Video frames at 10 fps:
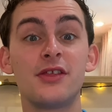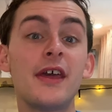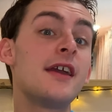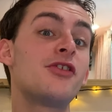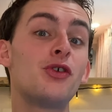
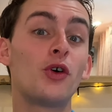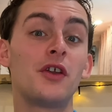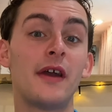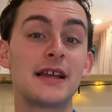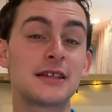they thought
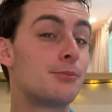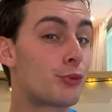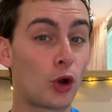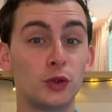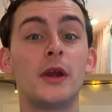of it as a
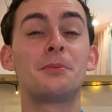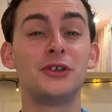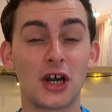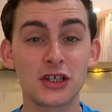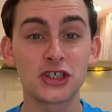Broadway
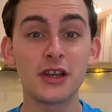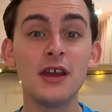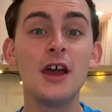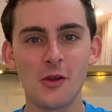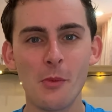production
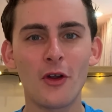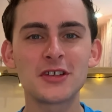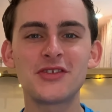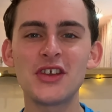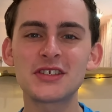
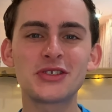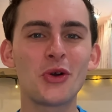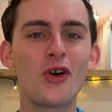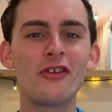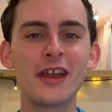because this
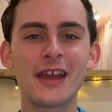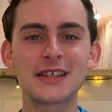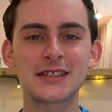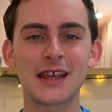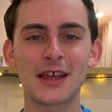story
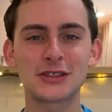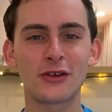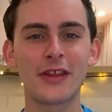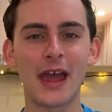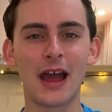is a
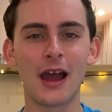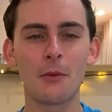story that